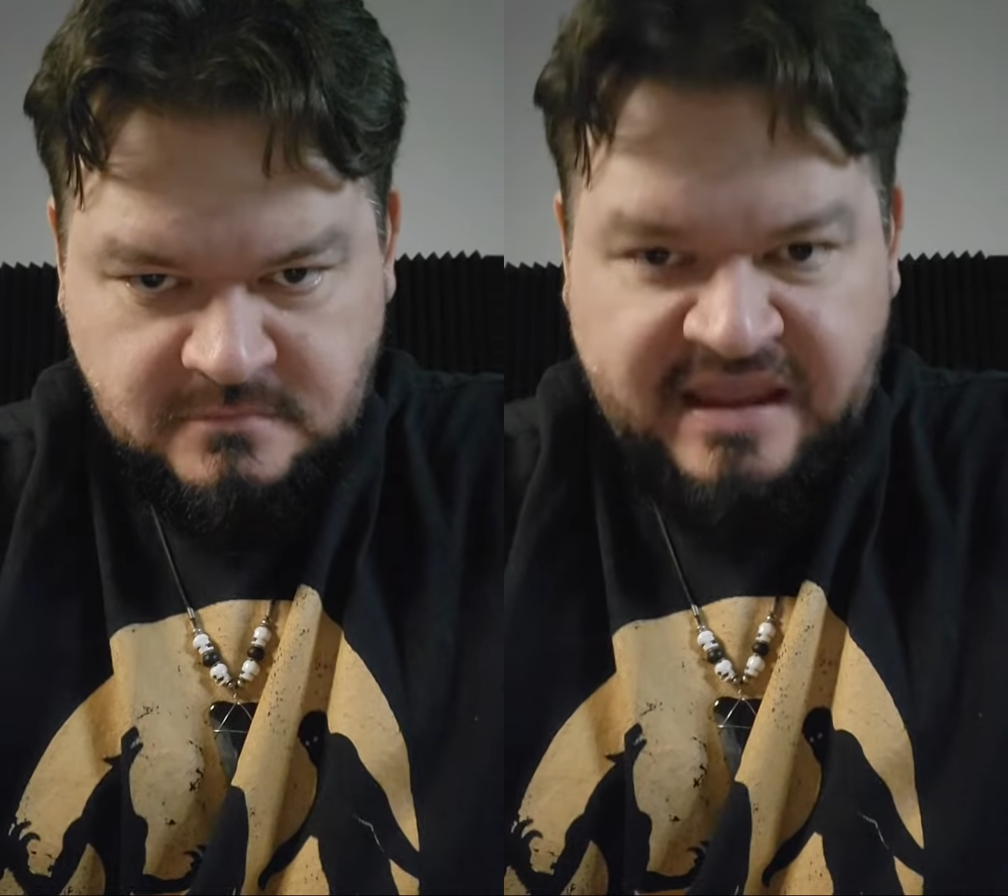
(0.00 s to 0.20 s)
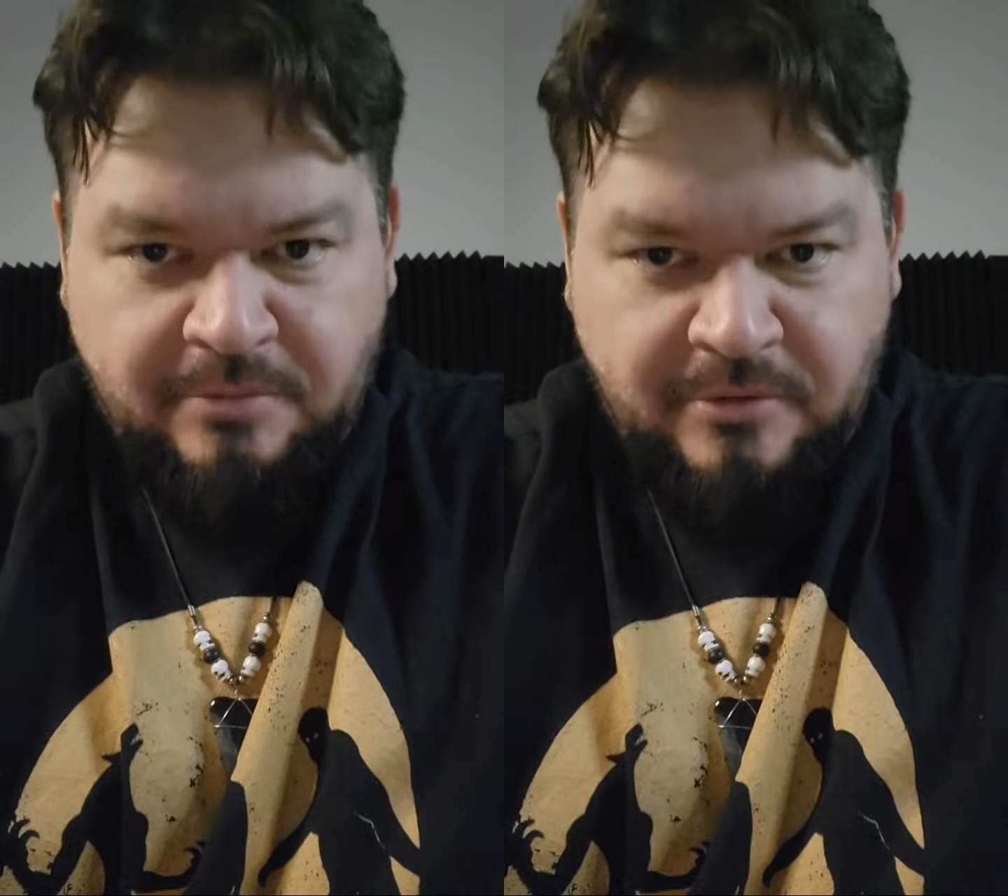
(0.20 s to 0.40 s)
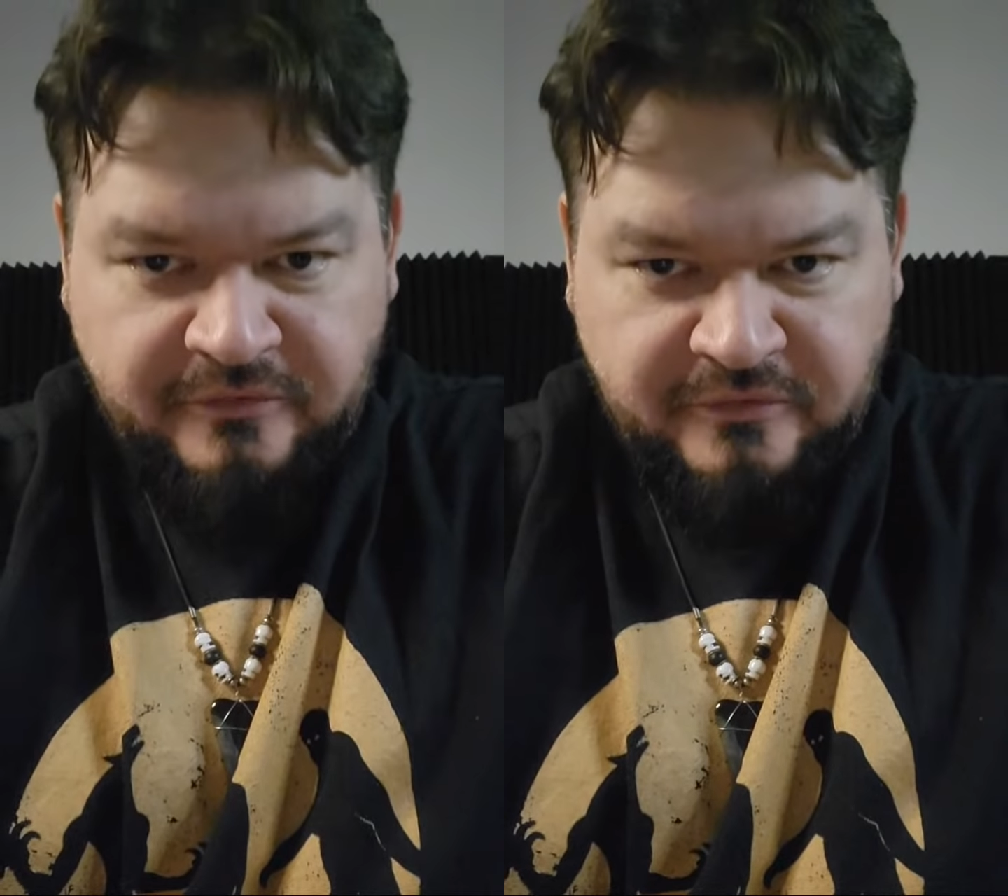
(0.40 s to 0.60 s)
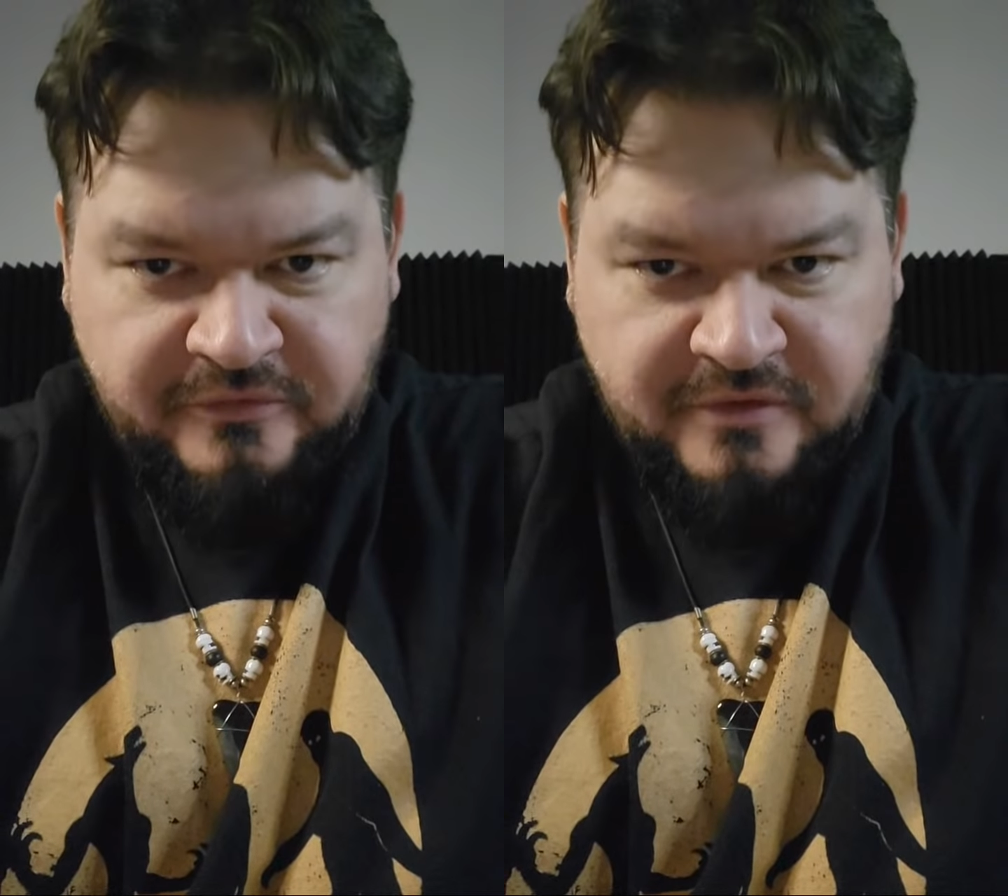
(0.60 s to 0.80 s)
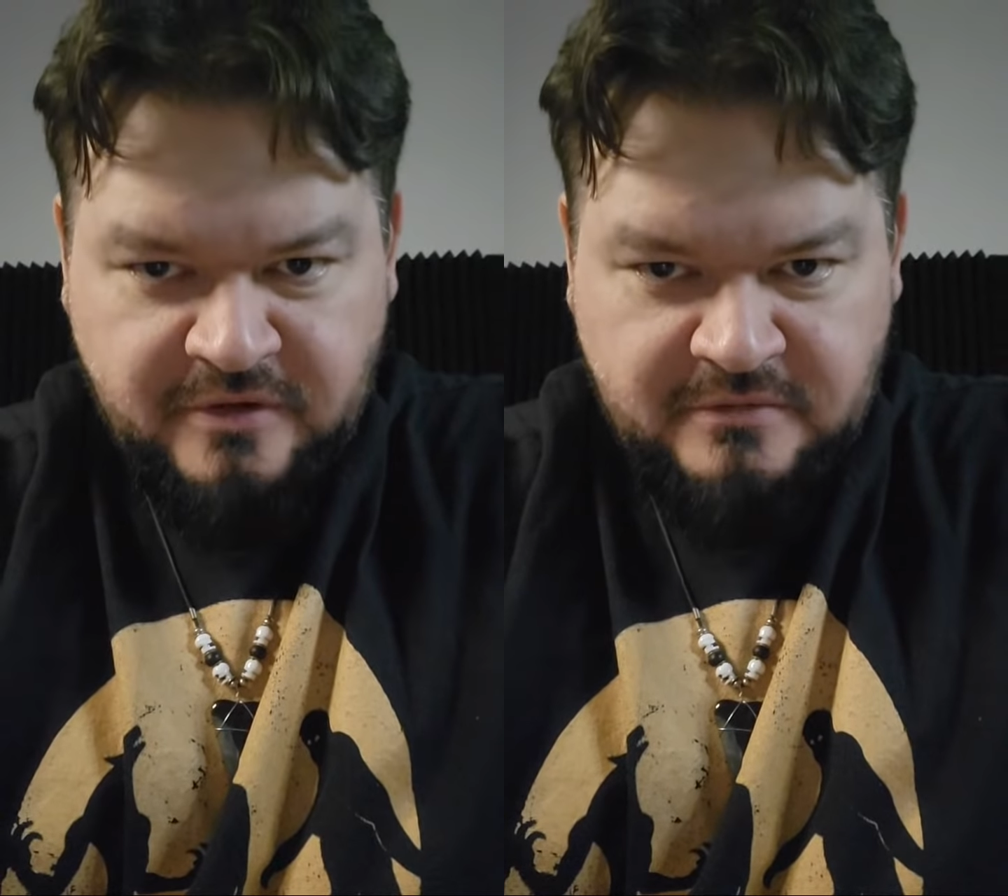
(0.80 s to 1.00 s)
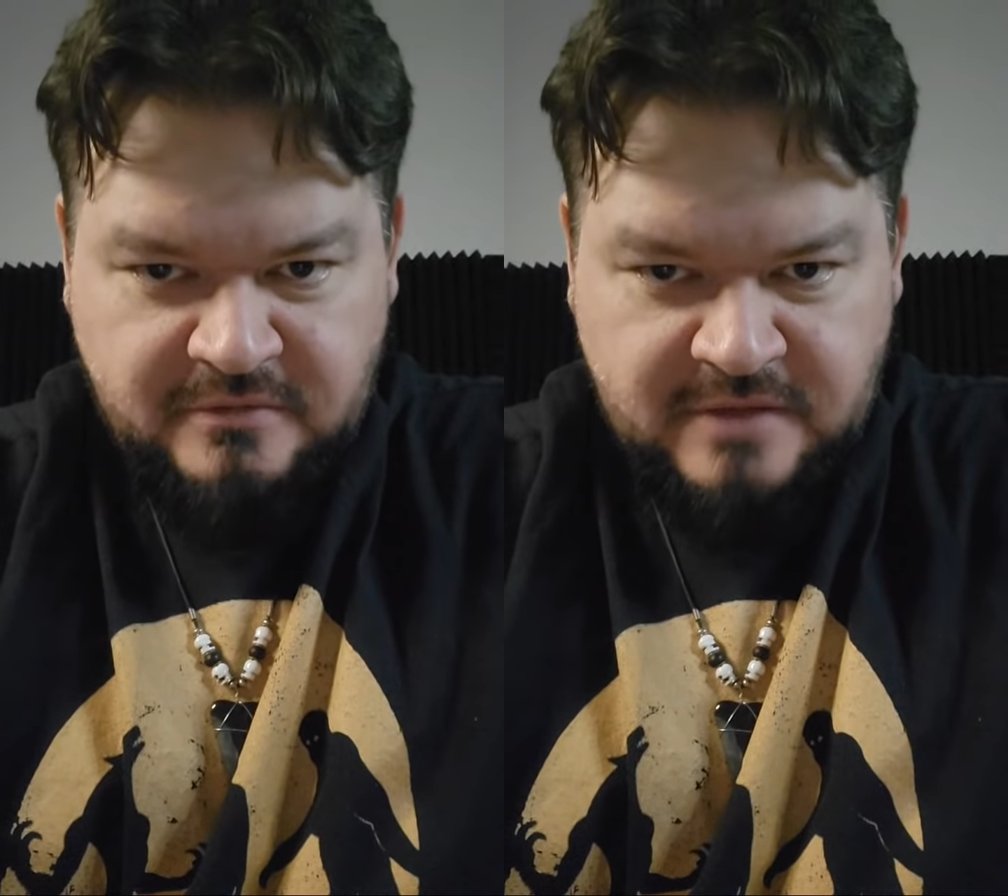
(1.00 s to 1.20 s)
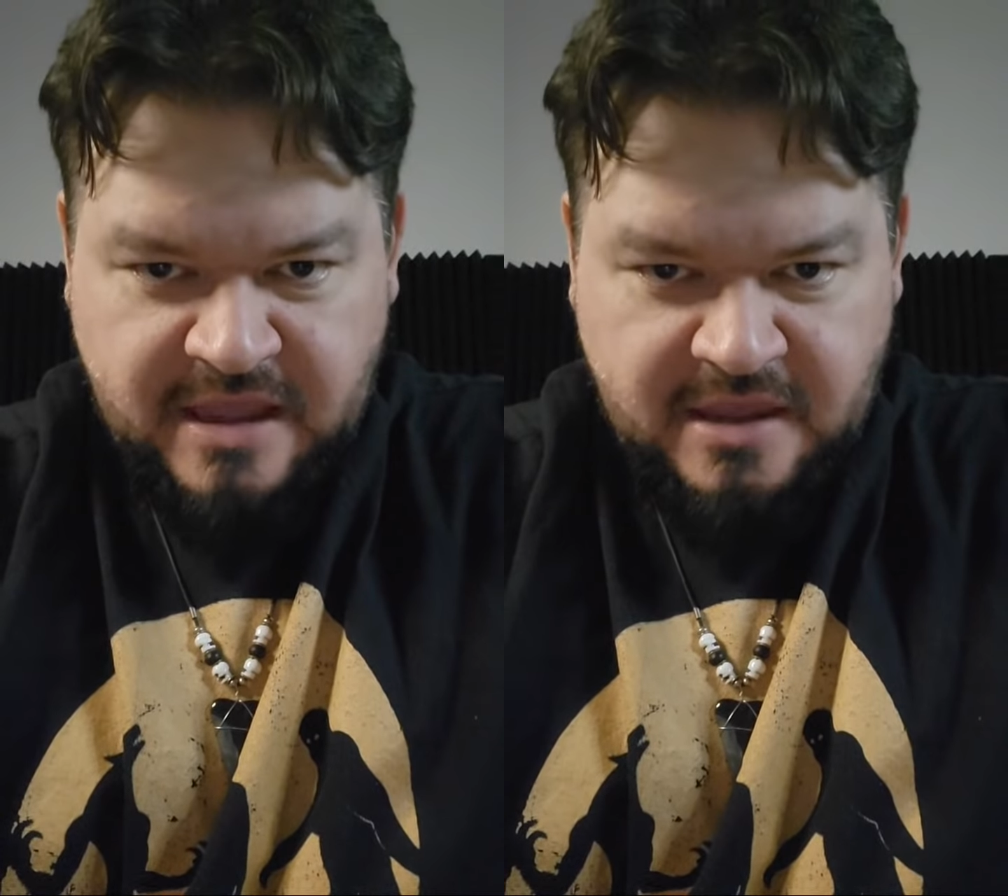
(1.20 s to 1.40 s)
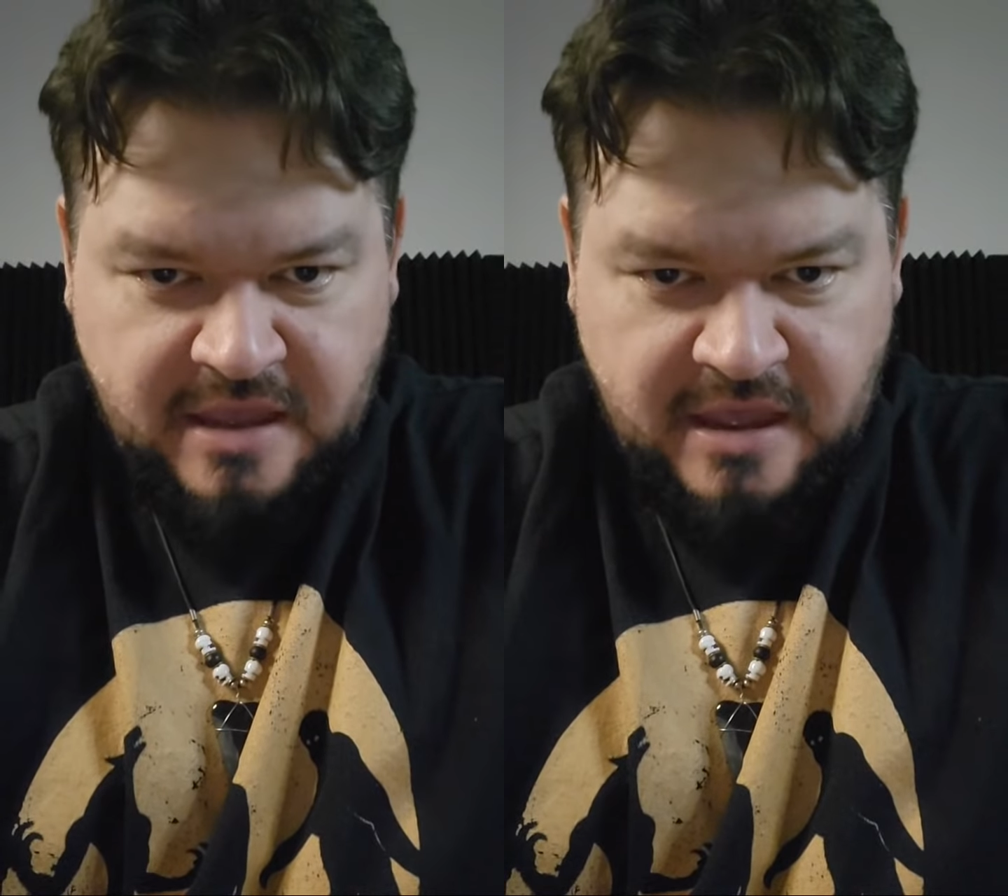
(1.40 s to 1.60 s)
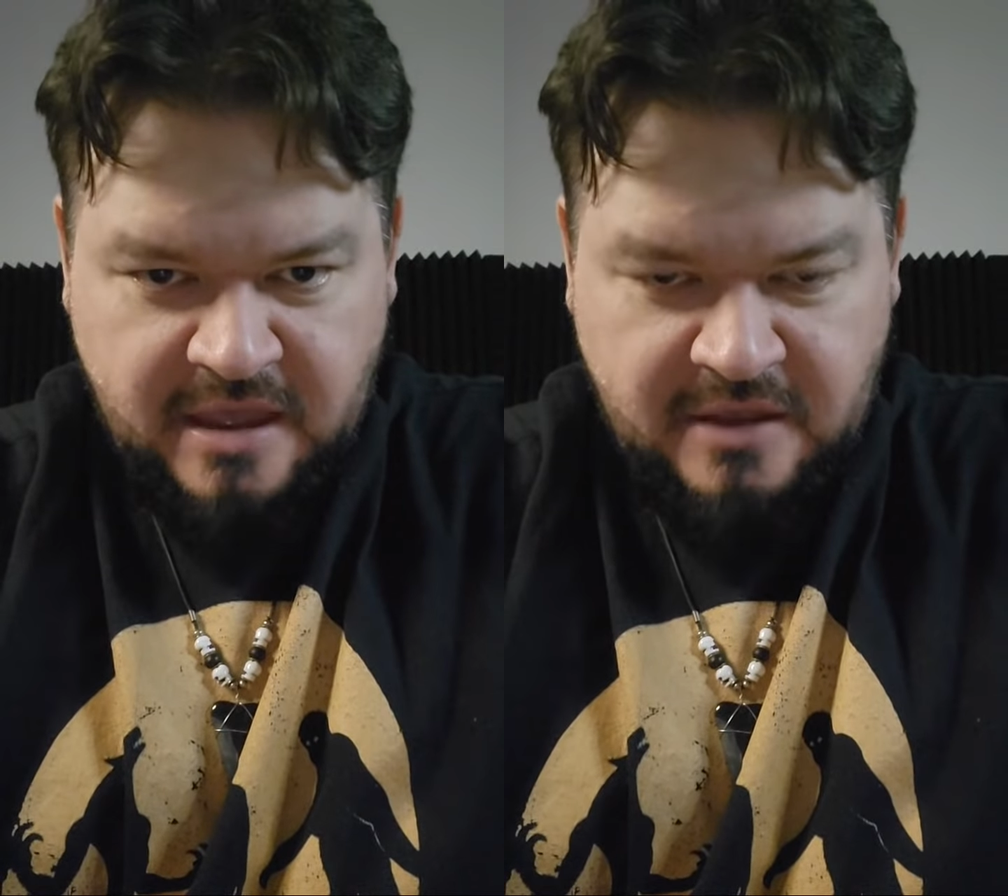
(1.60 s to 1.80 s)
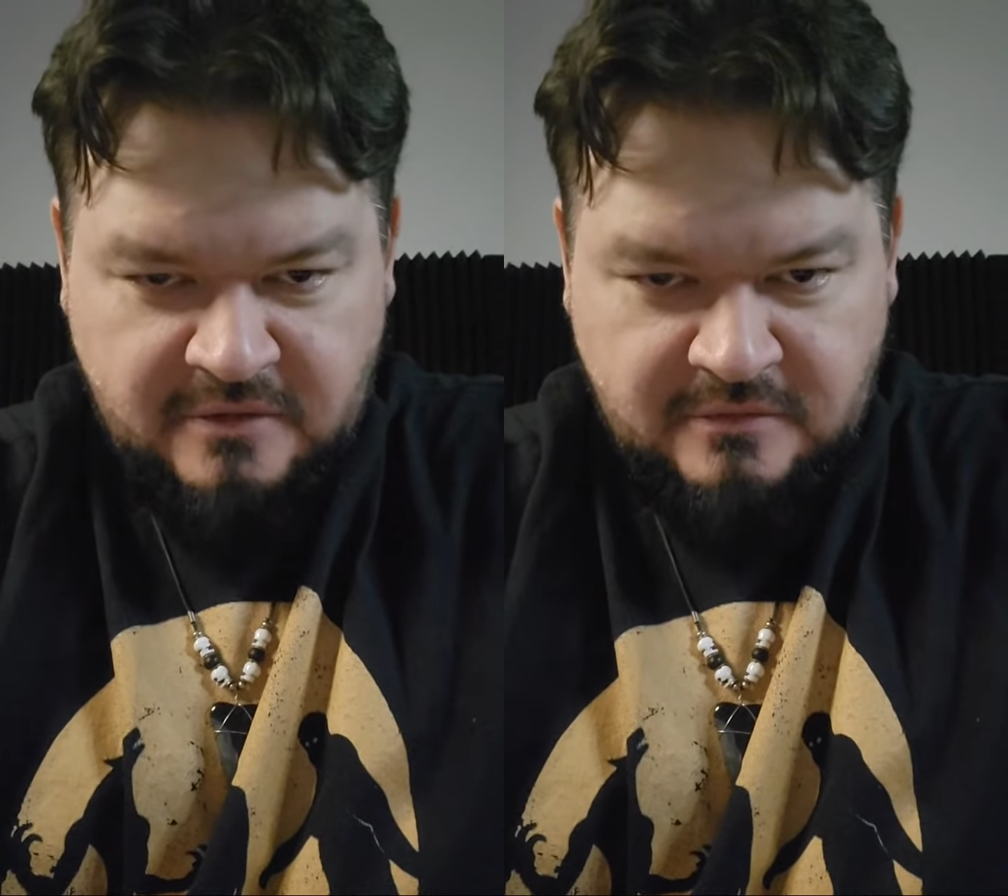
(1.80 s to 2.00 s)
Take it personal, sir. I hate you.